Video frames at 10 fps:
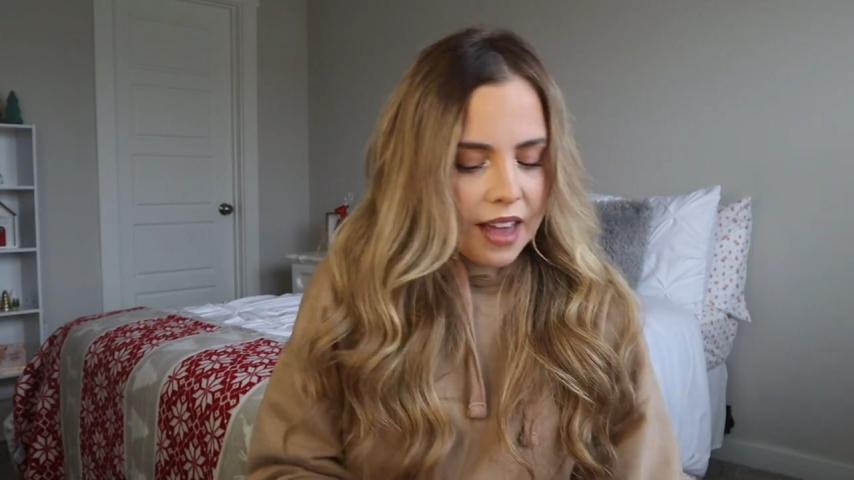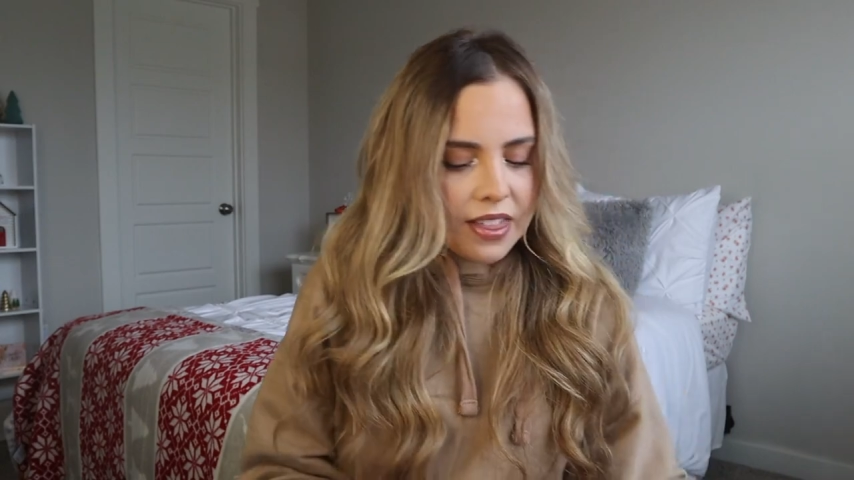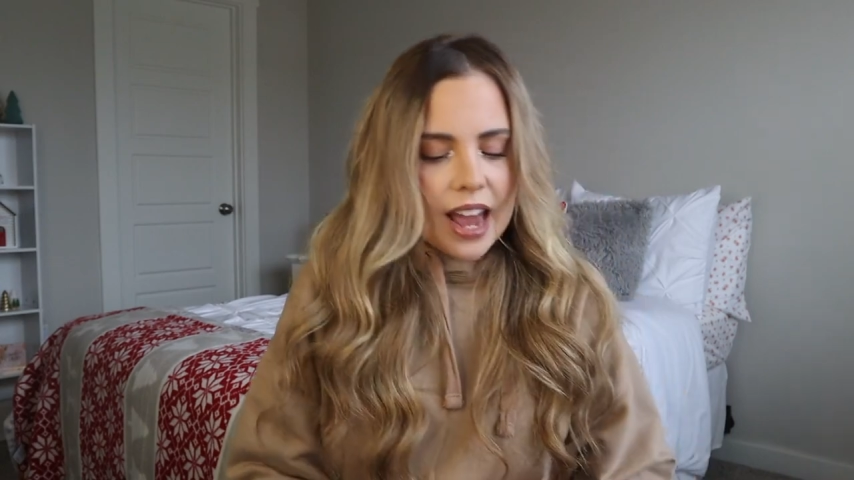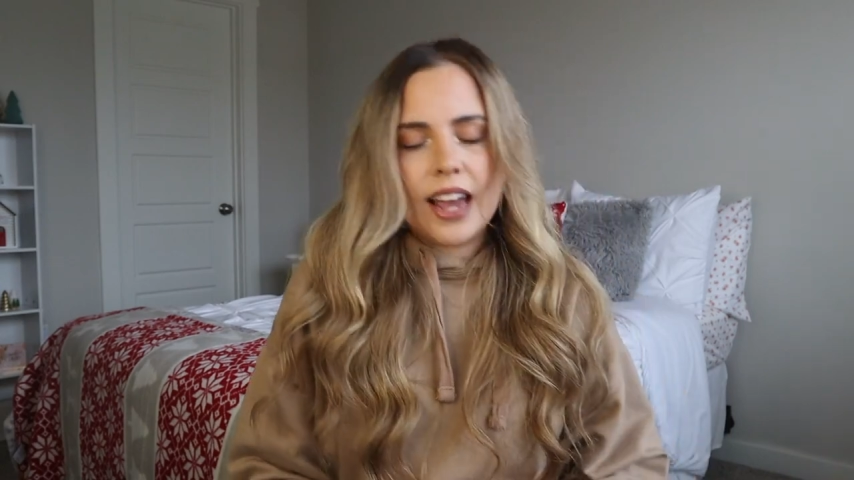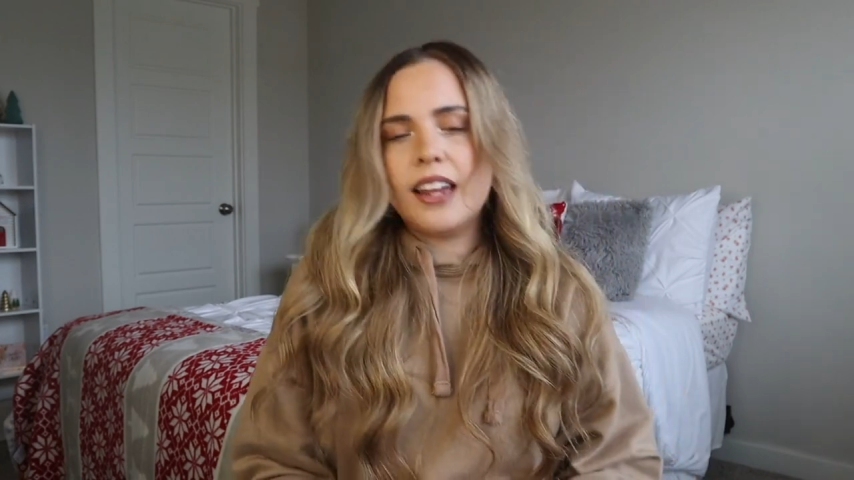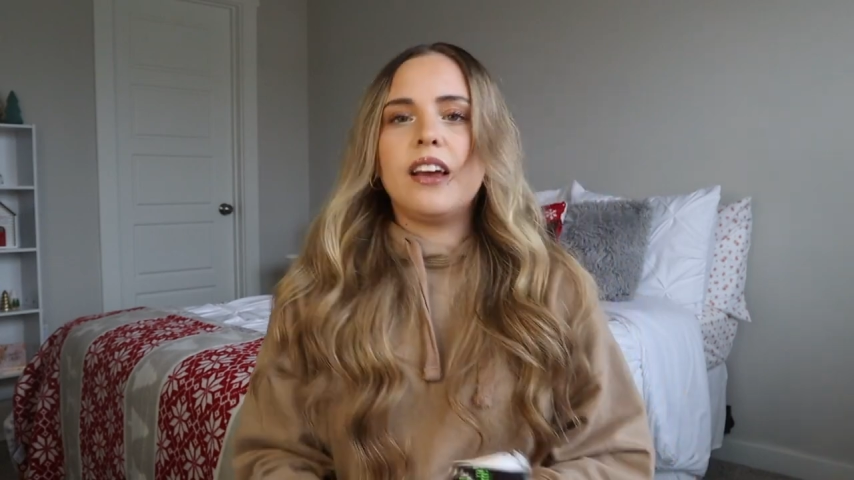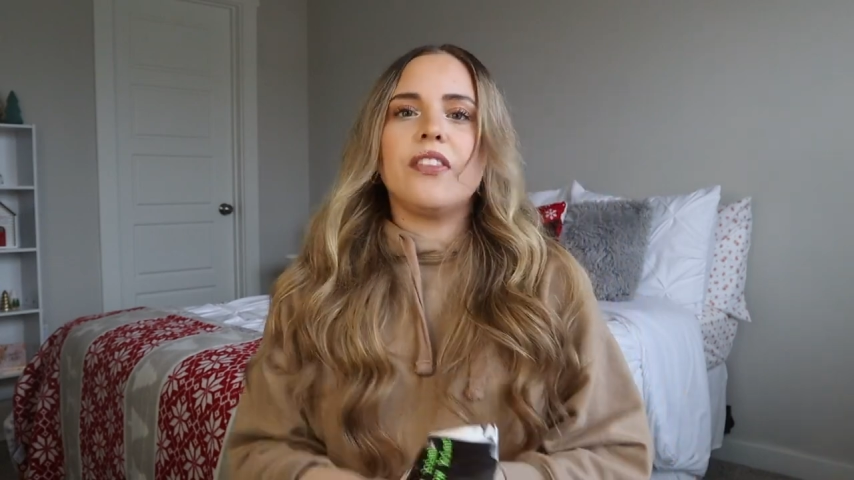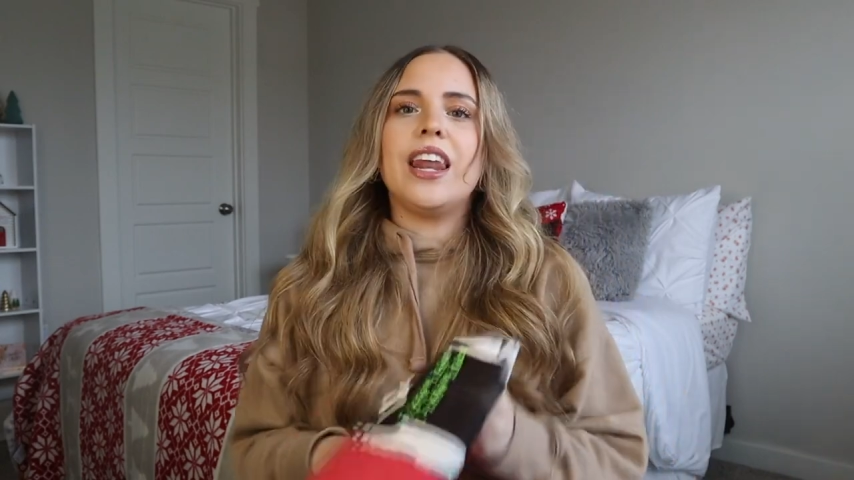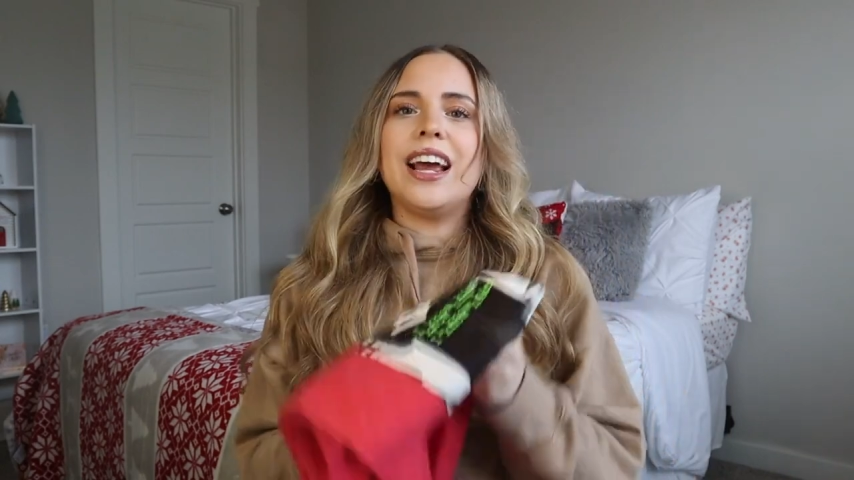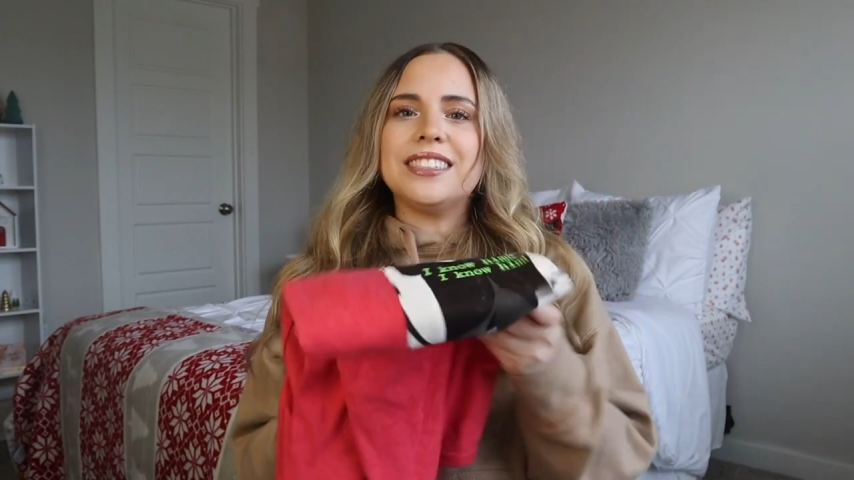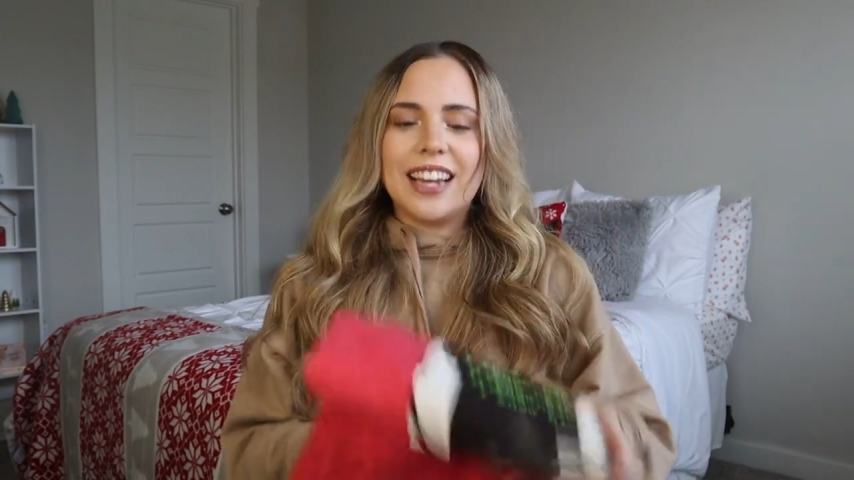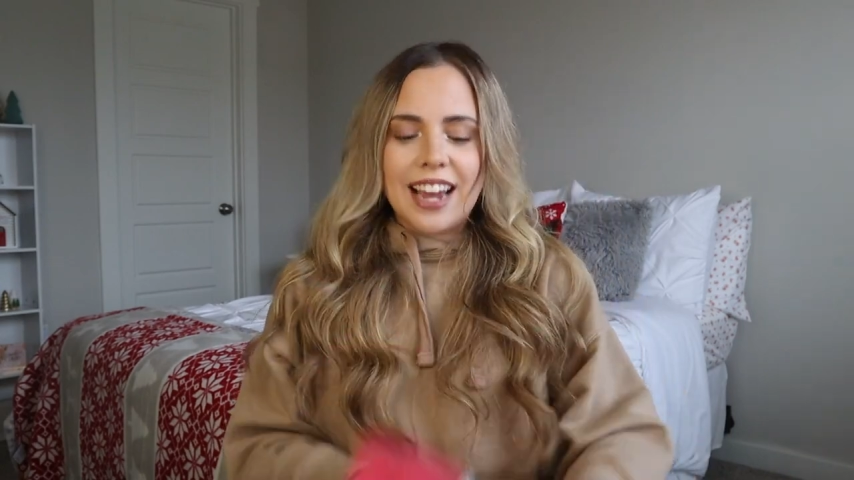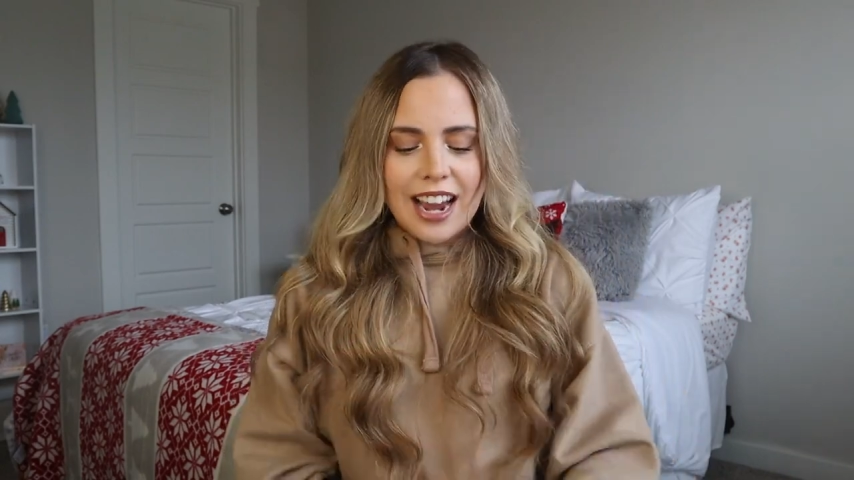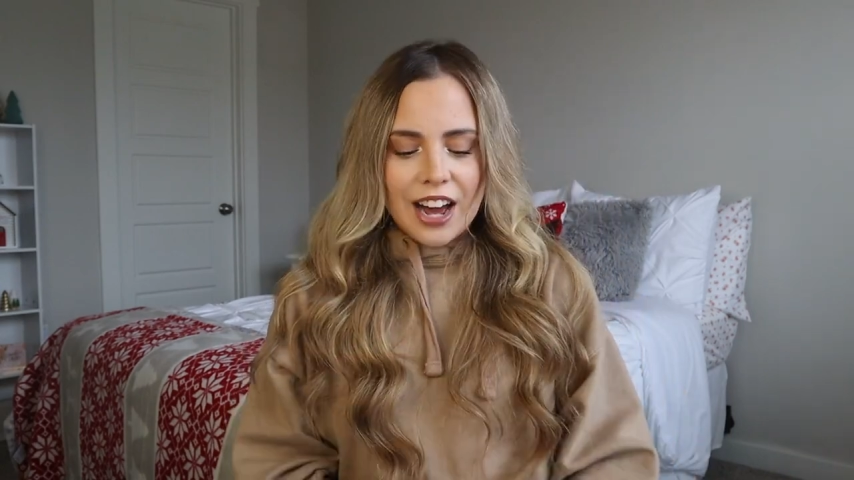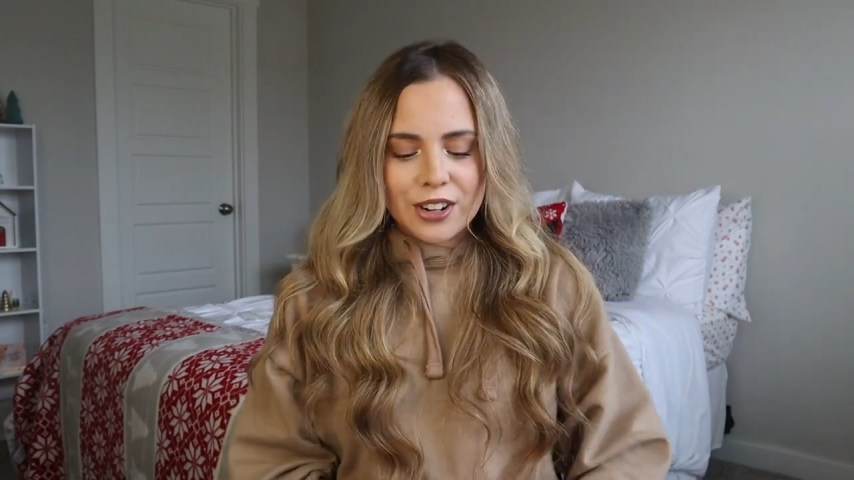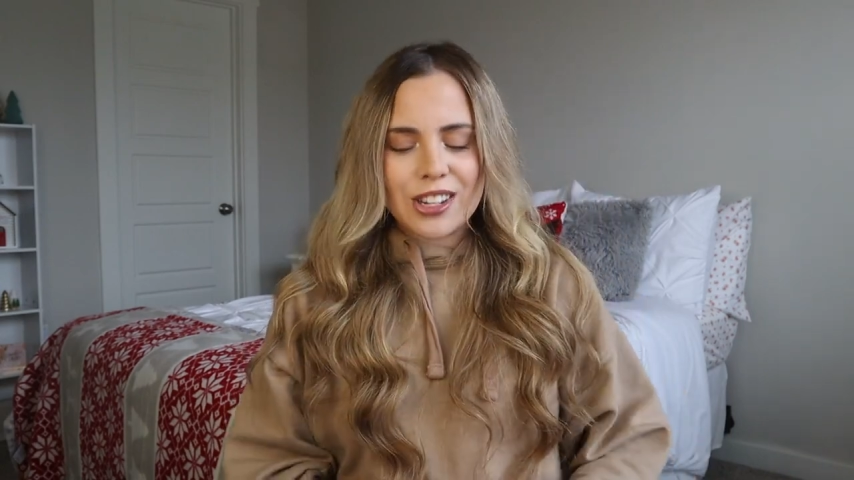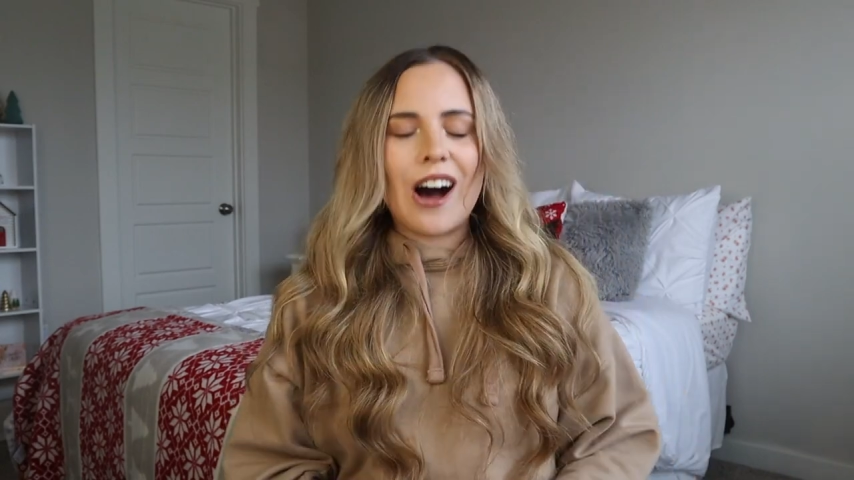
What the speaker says: And then the next thing I got her is